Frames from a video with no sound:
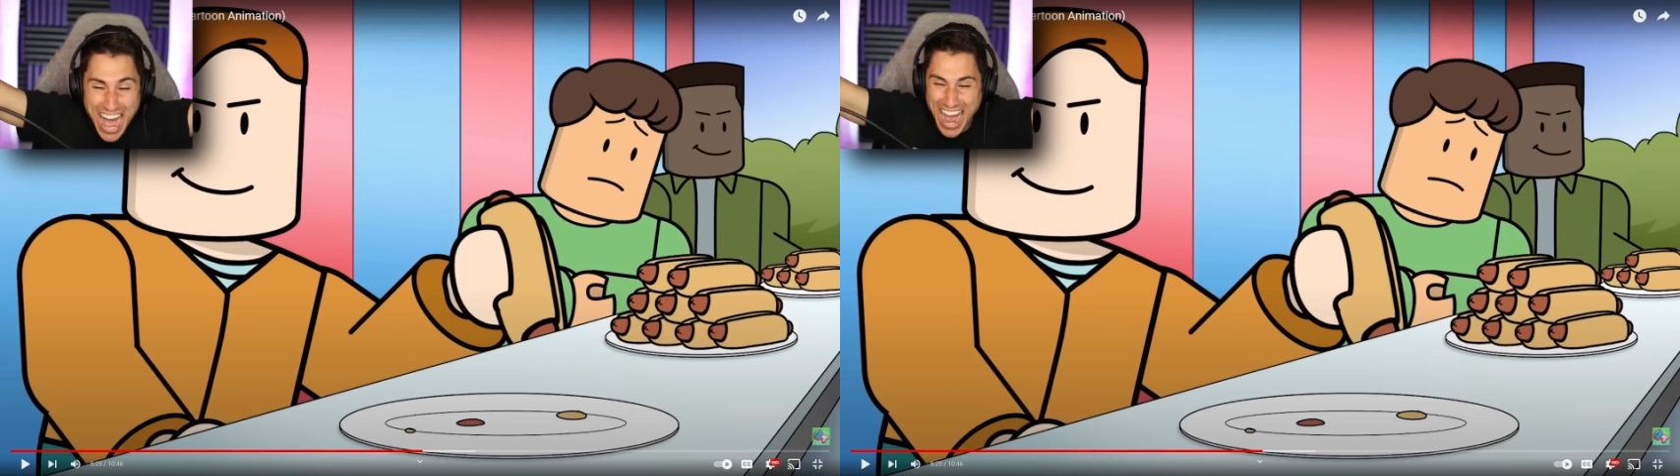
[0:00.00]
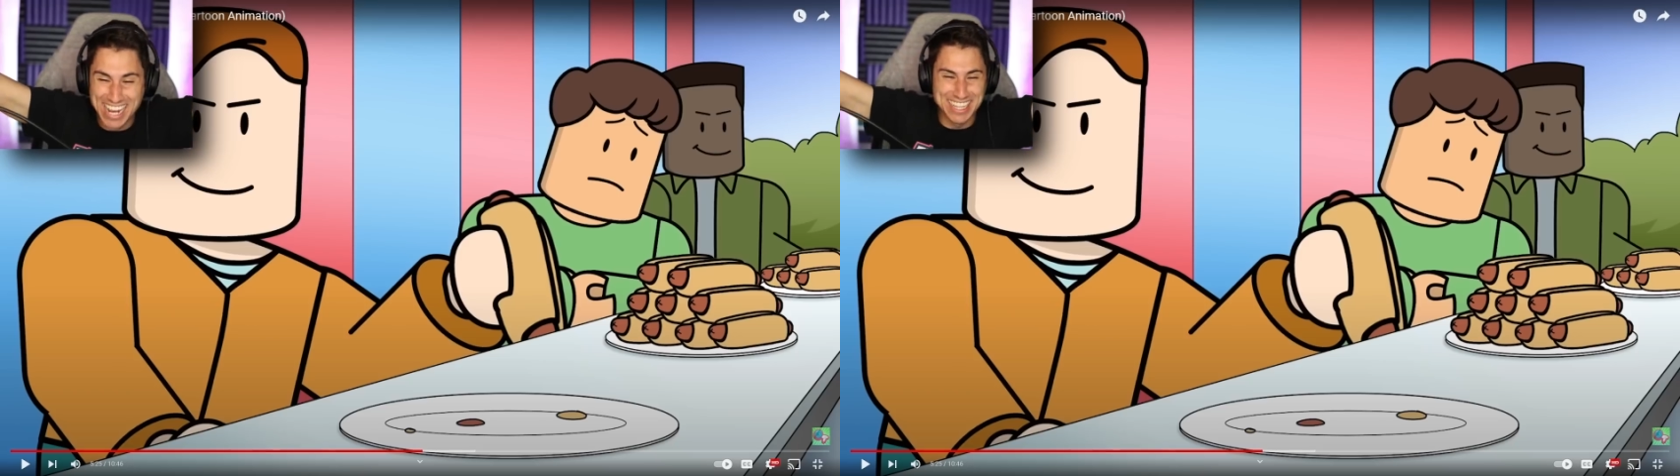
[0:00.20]

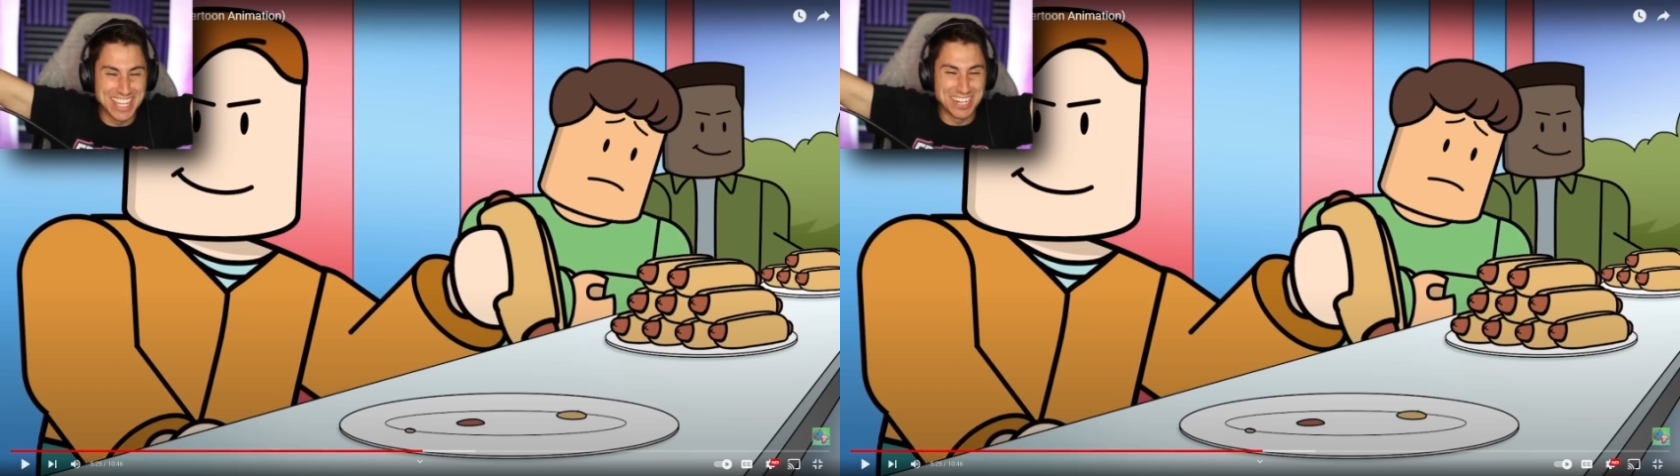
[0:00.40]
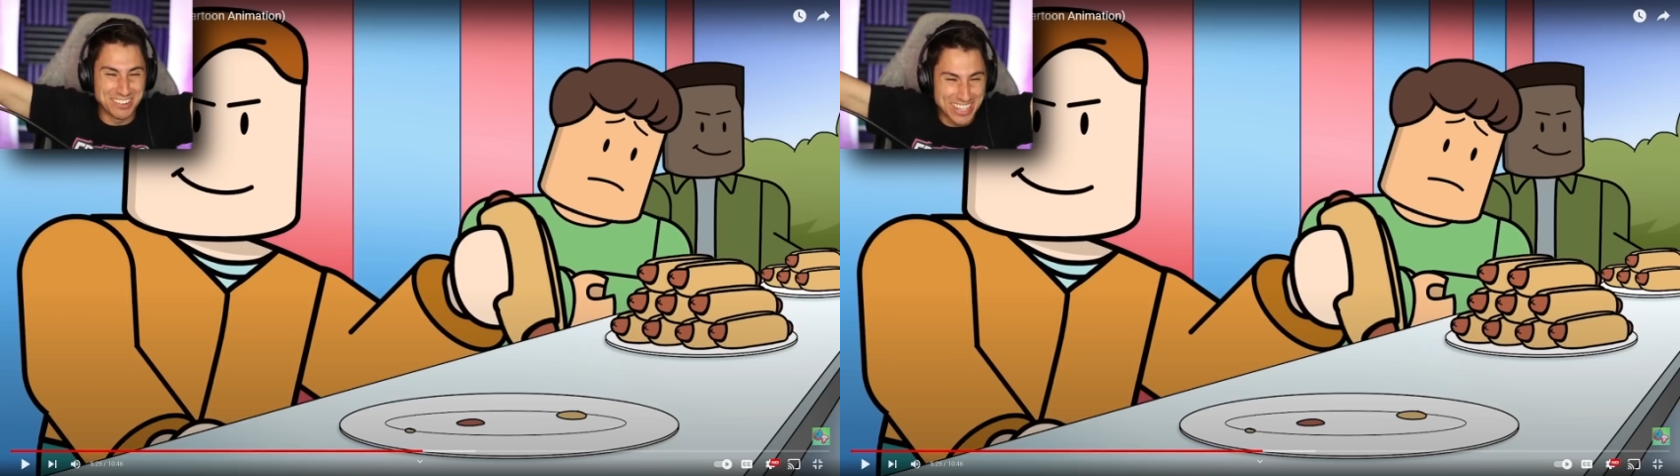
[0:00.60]
I
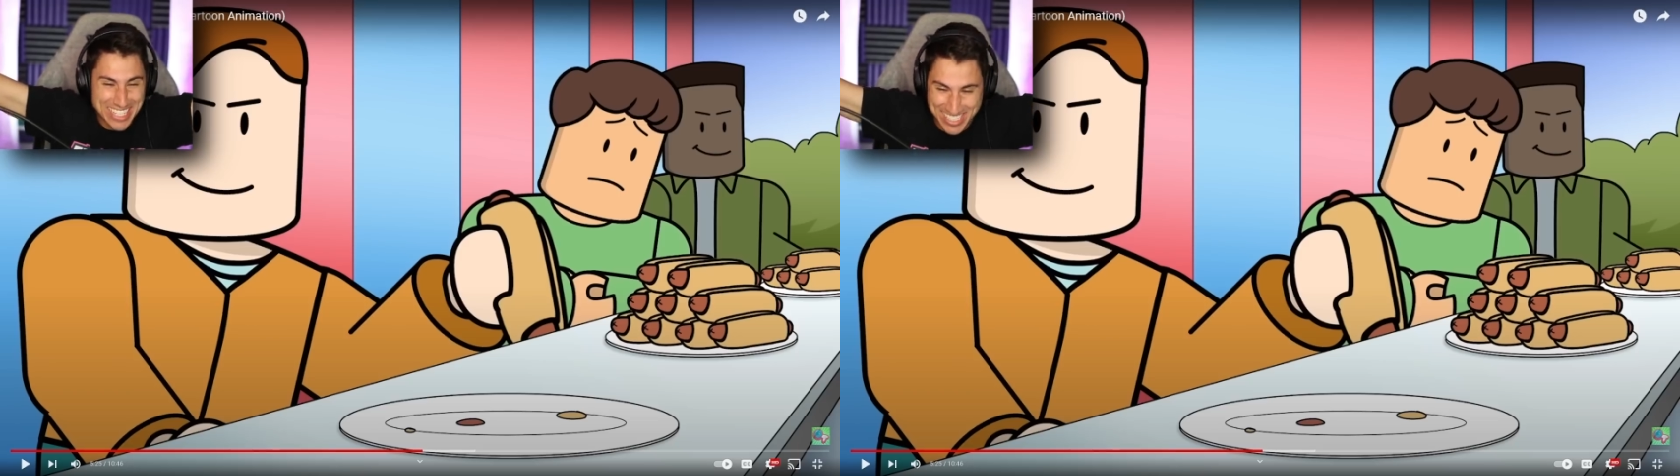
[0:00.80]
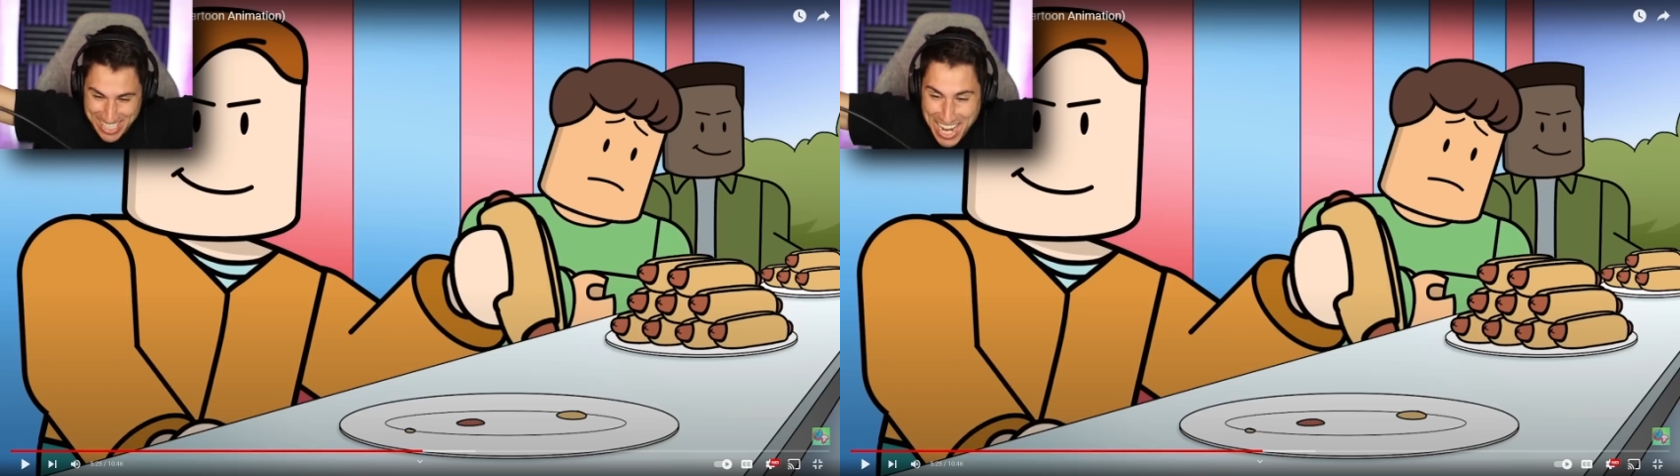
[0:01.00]

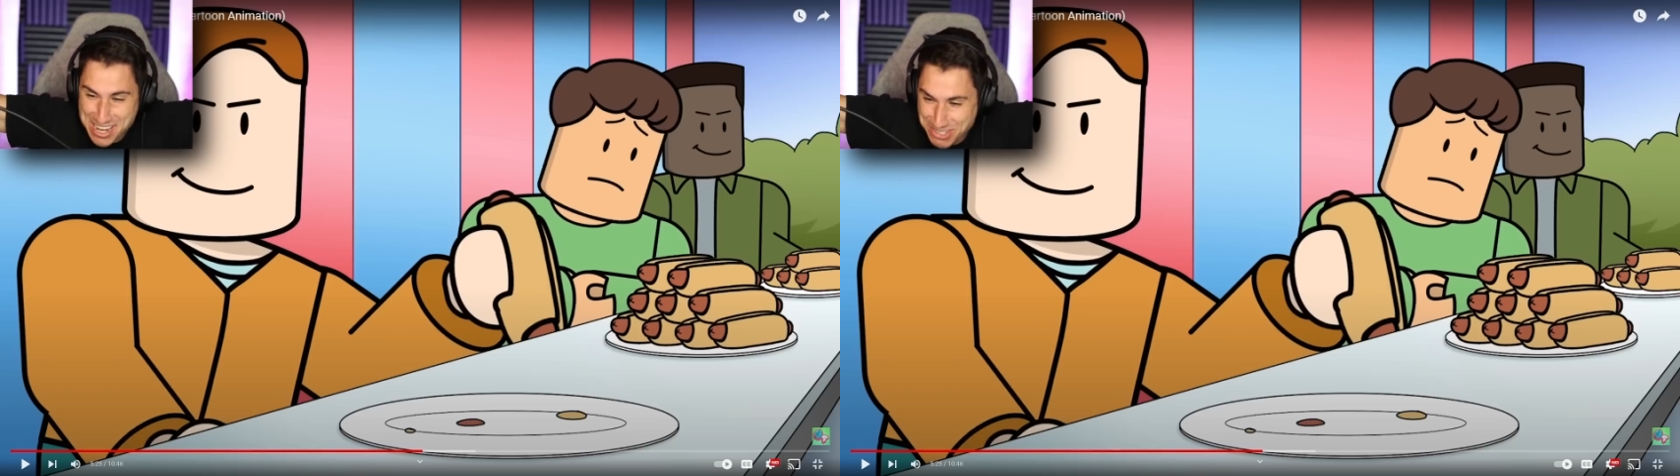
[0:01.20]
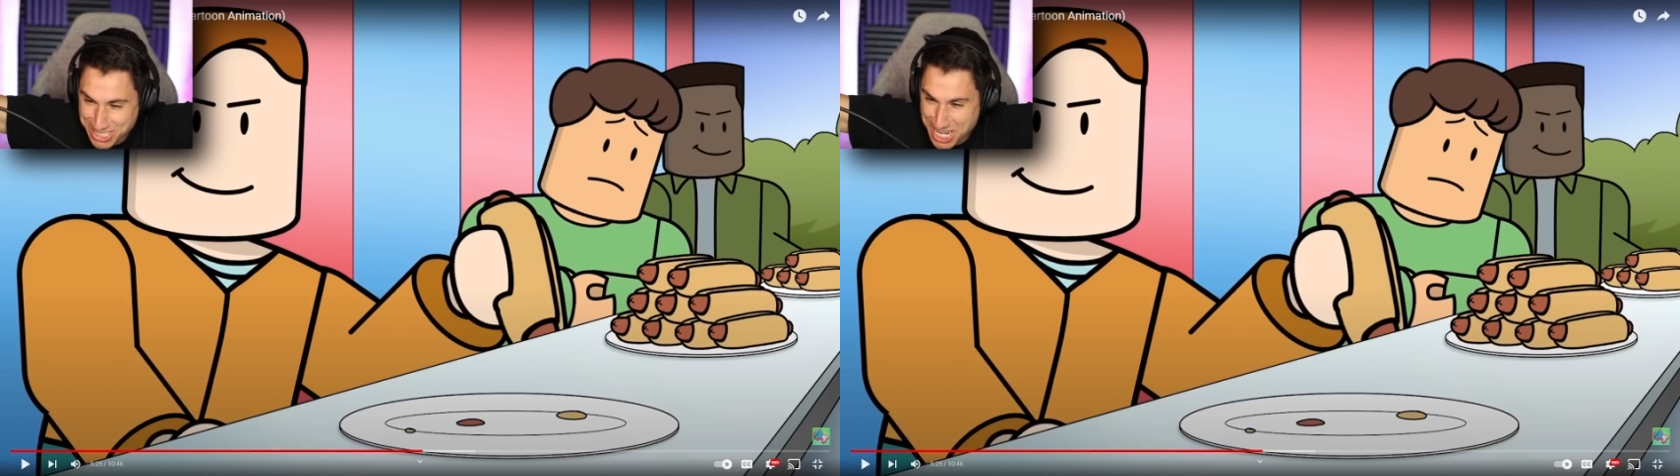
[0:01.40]
literally said
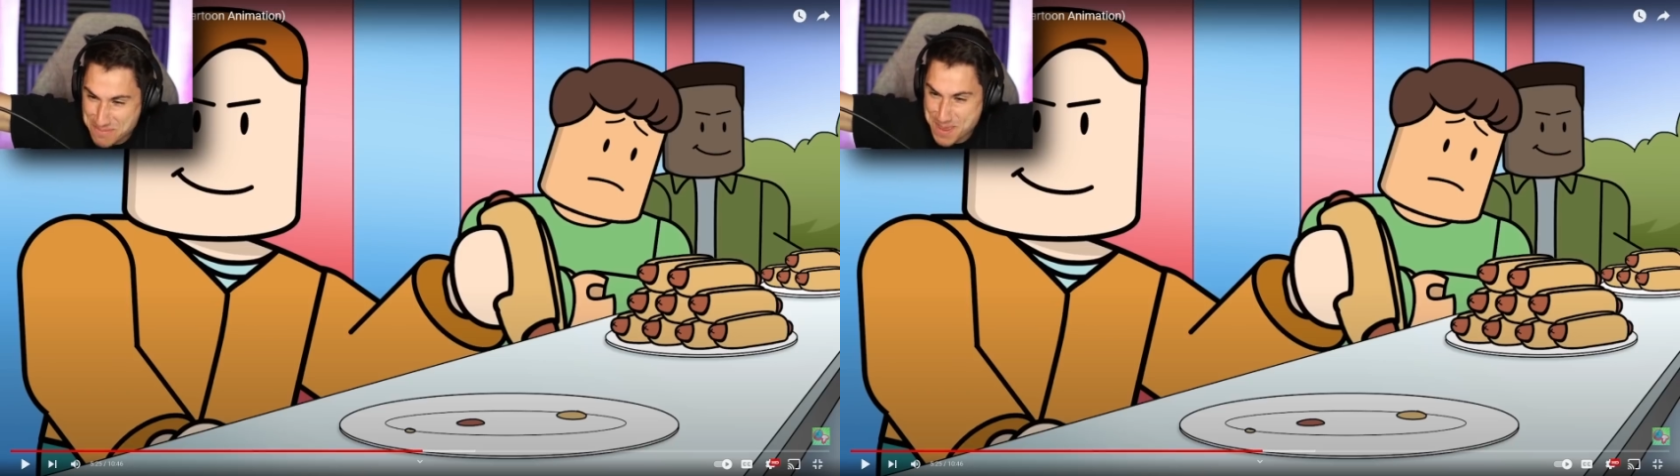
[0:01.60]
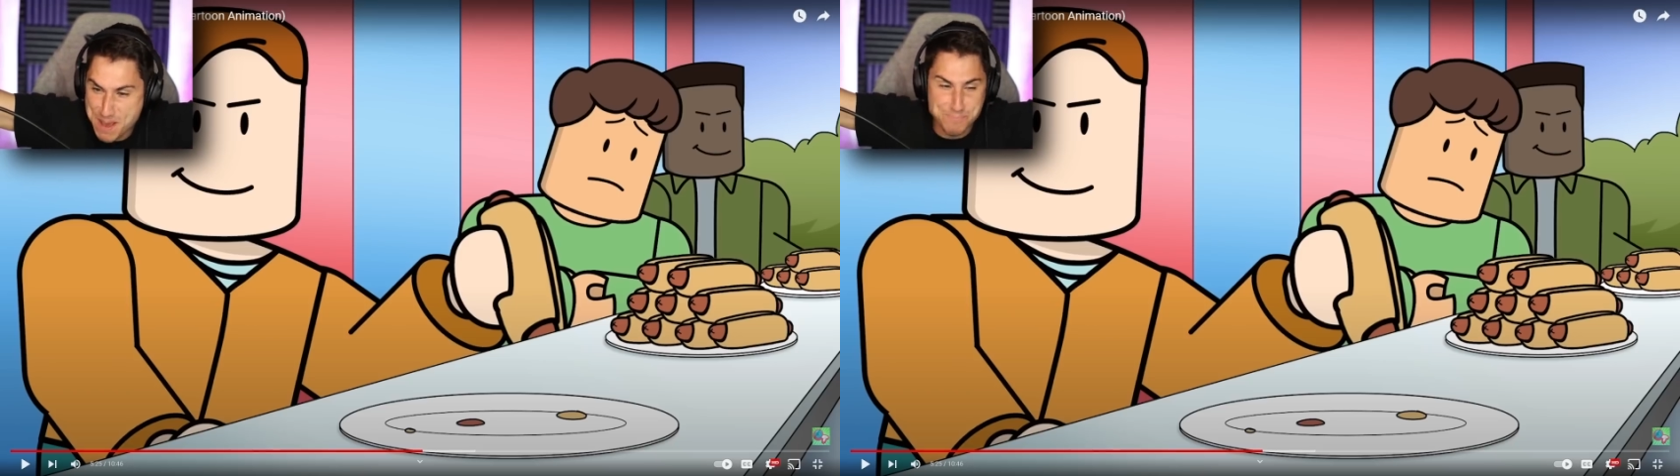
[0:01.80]
he was
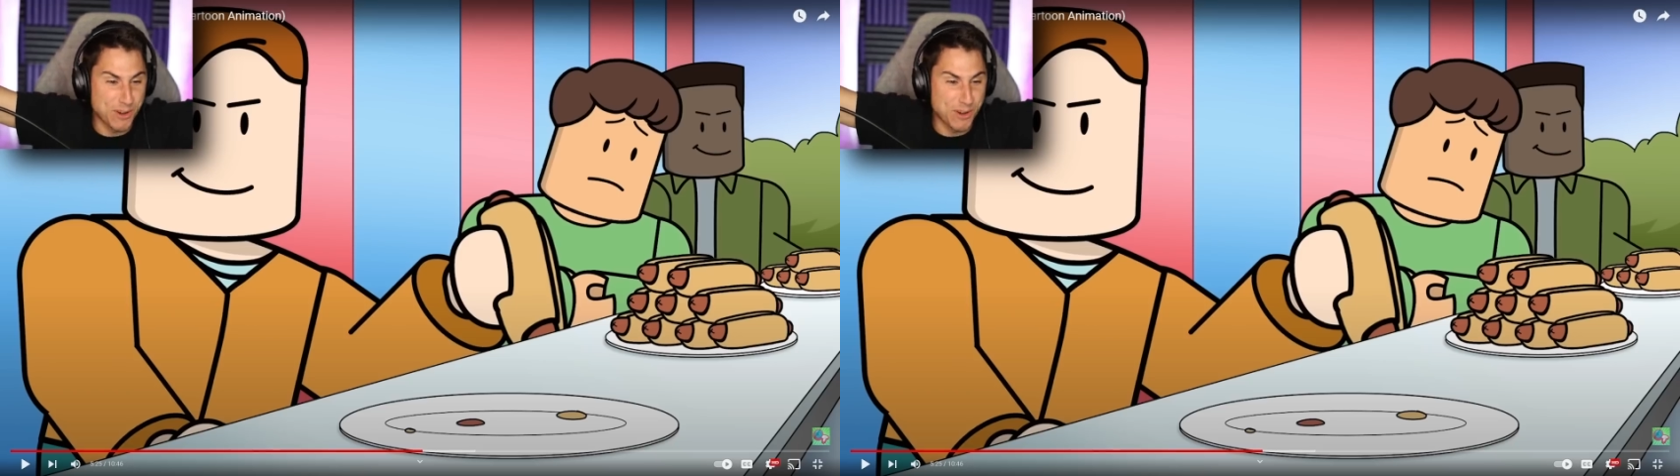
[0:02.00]
gonna be a